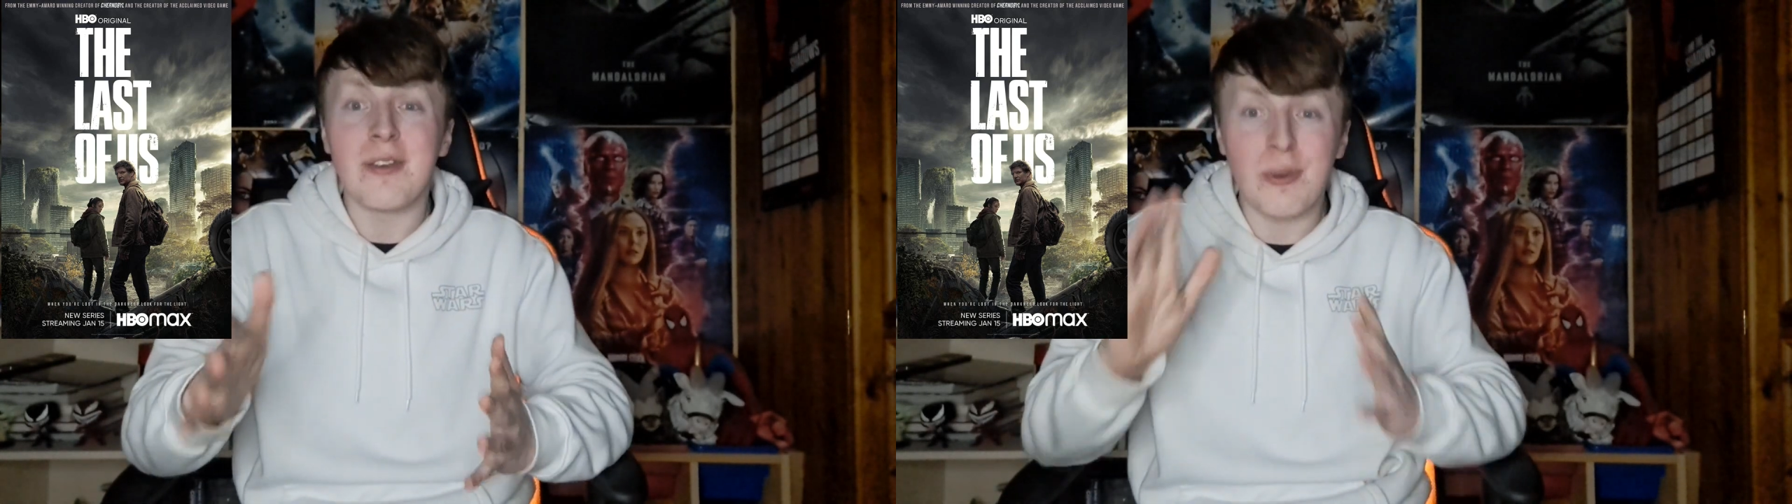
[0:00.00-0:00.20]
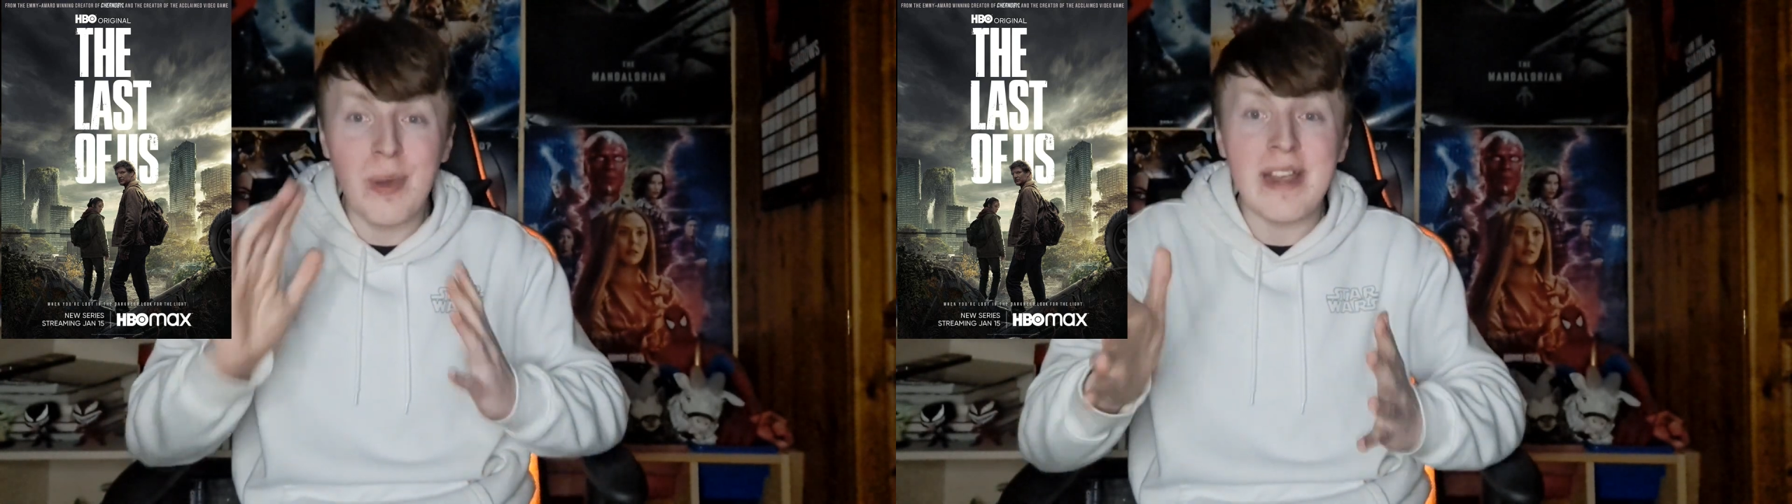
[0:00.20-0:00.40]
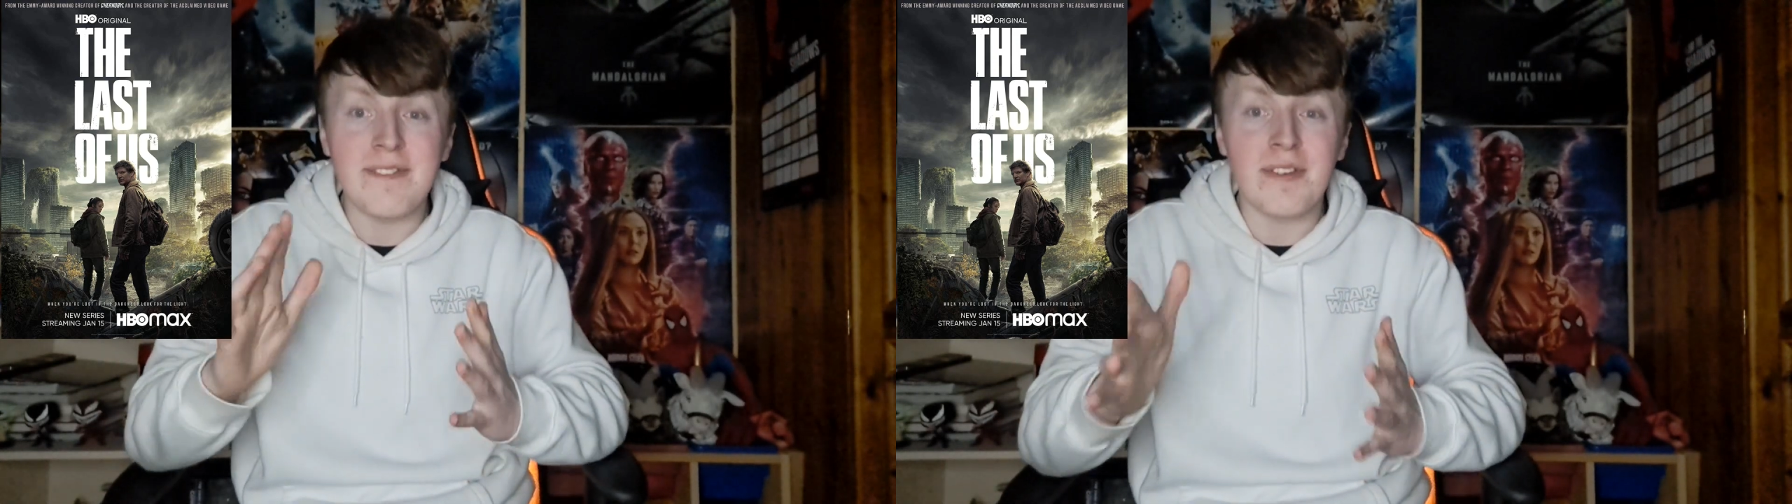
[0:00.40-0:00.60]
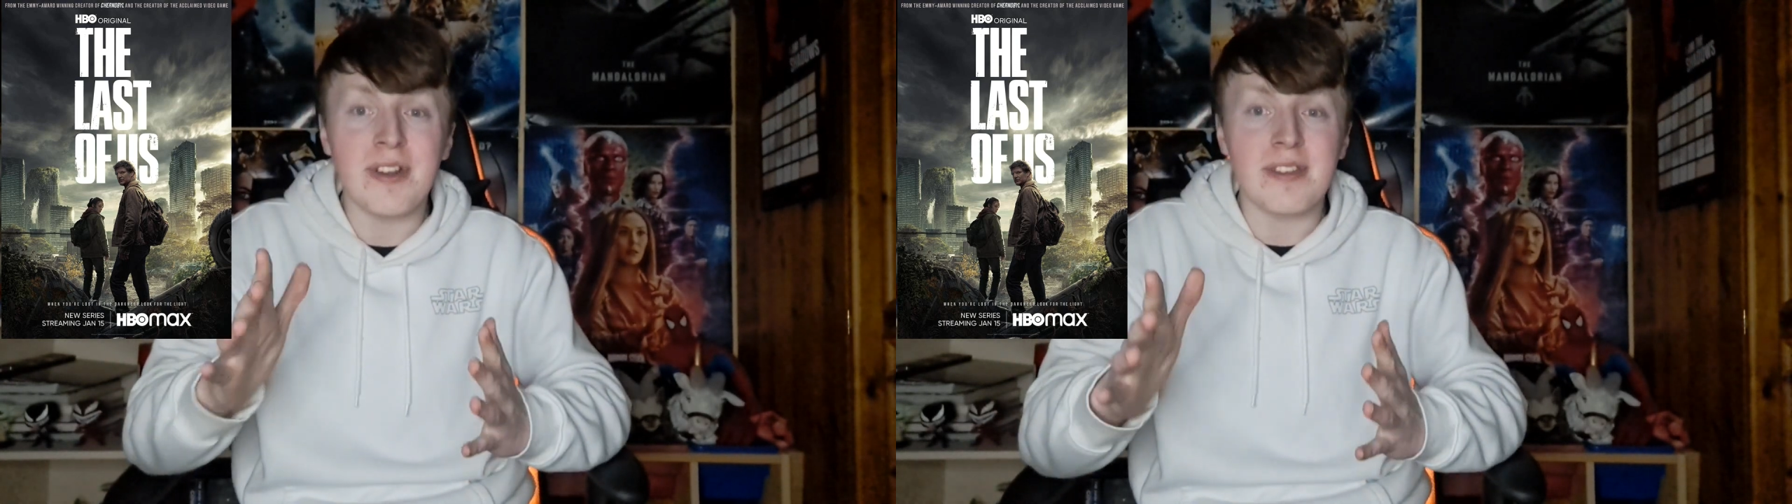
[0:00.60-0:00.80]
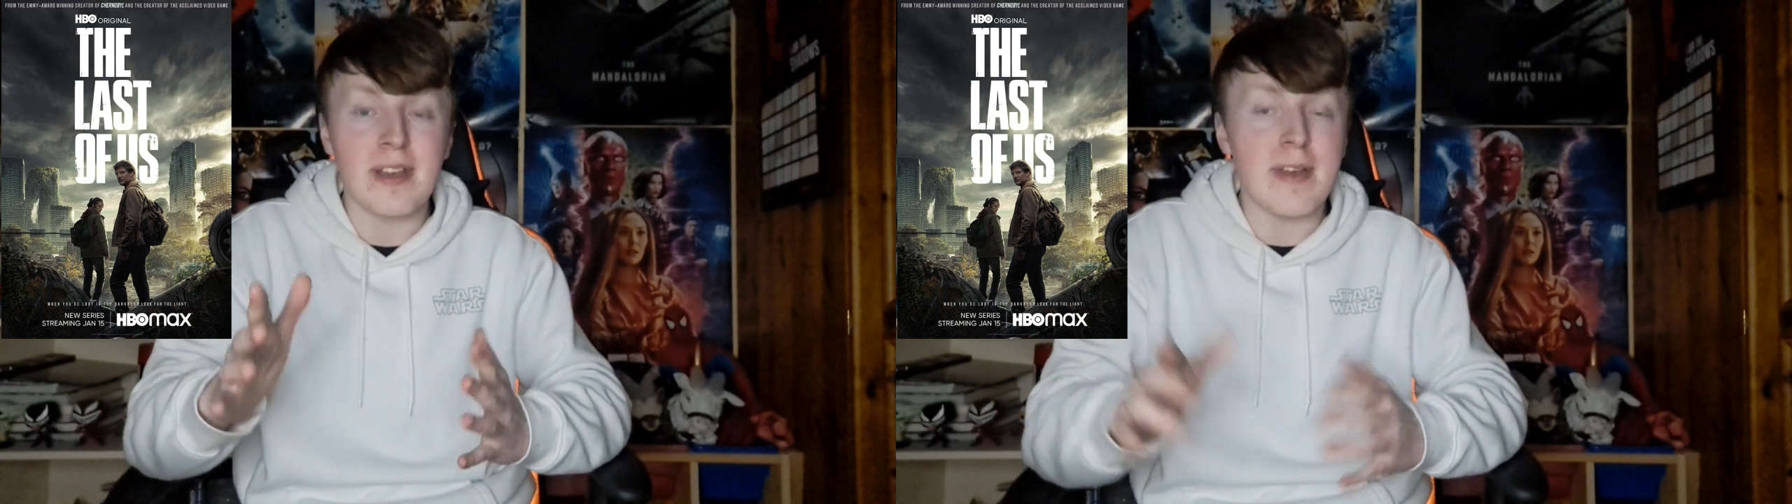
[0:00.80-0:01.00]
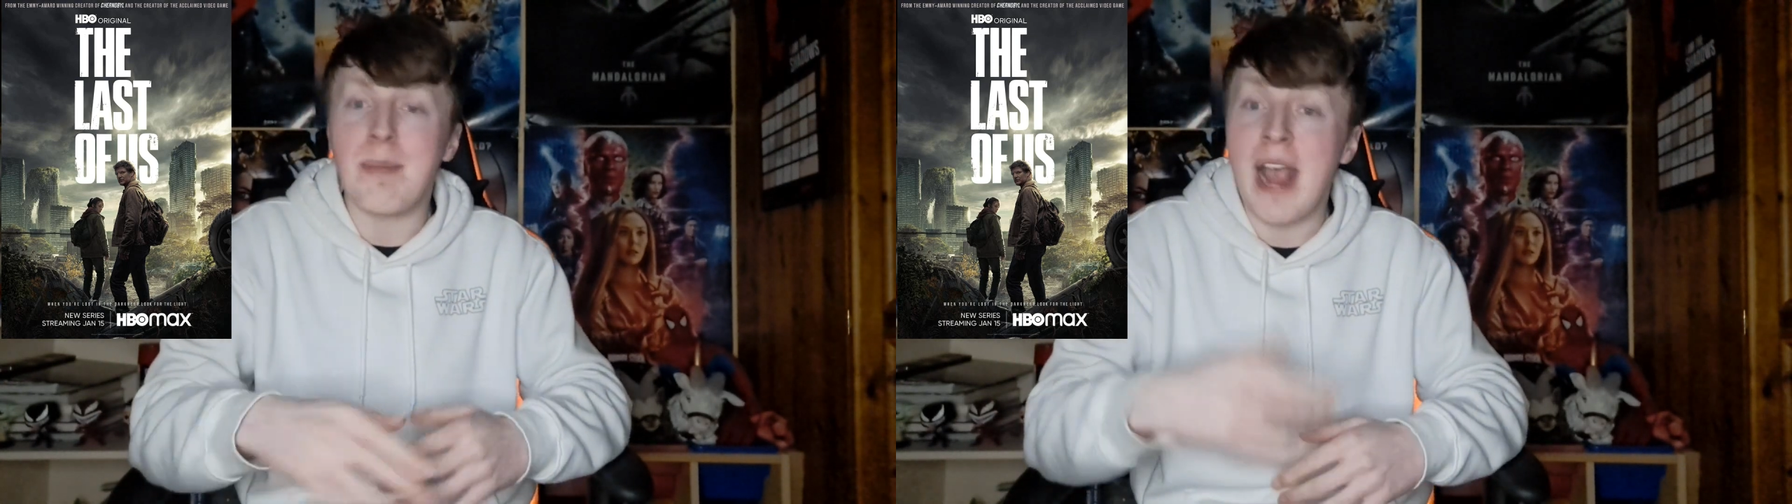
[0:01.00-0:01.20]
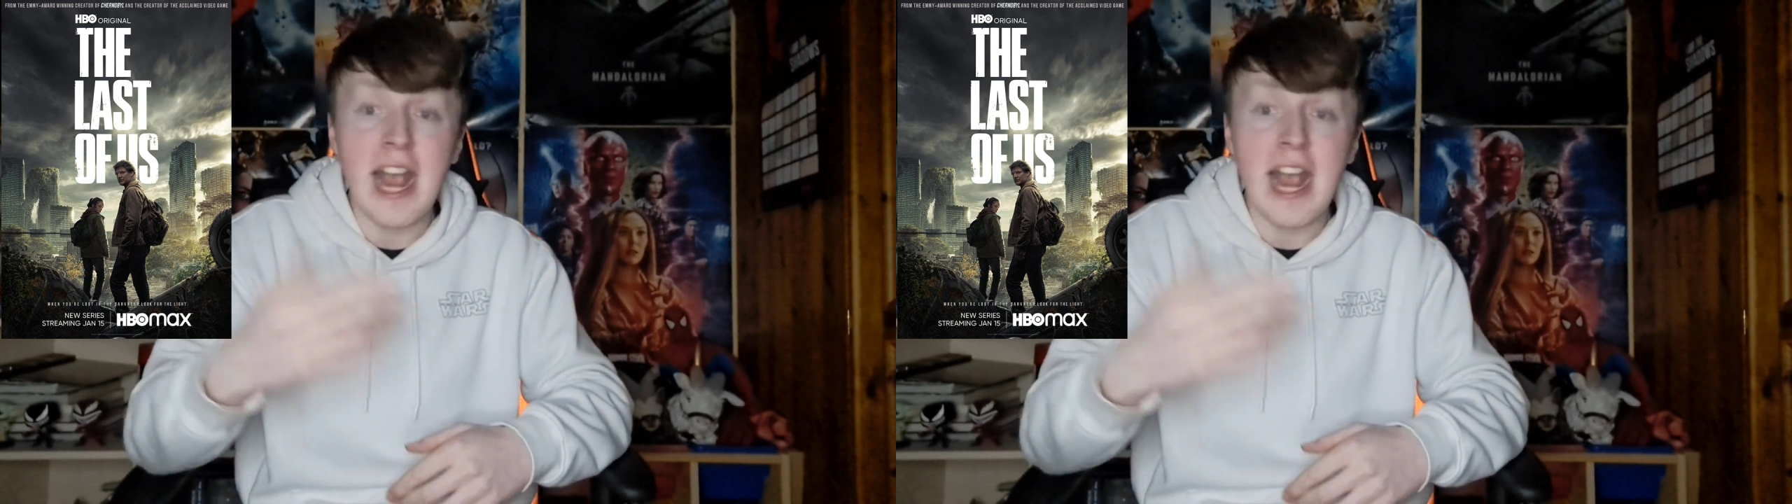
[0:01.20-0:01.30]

The way they've done it and stuff. And